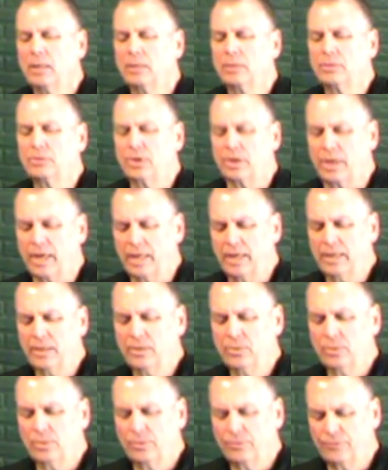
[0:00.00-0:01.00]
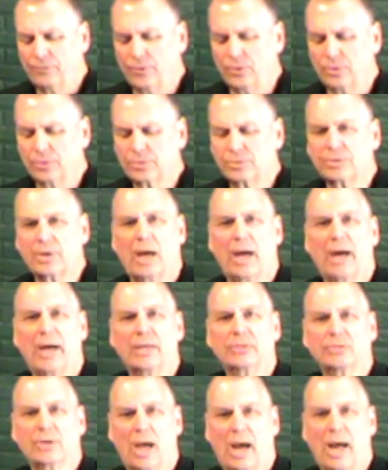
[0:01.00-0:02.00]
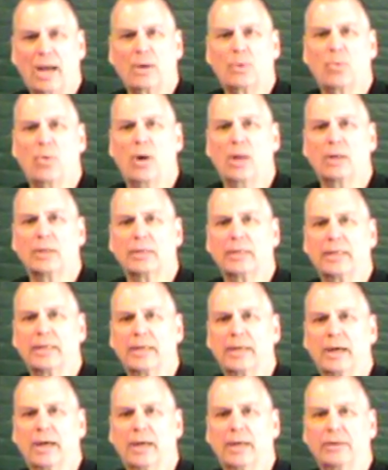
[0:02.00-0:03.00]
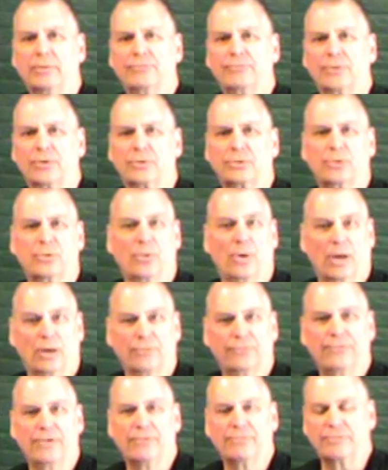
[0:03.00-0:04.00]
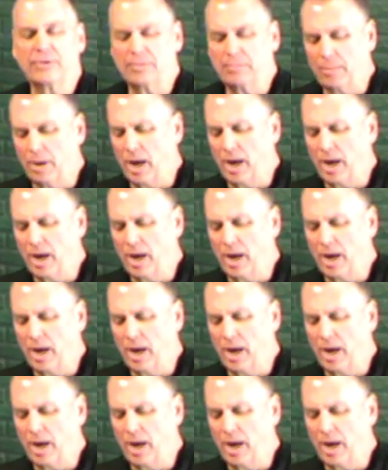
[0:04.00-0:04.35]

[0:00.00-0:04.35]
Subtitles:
To get into a full-size, high-quality gun for $250,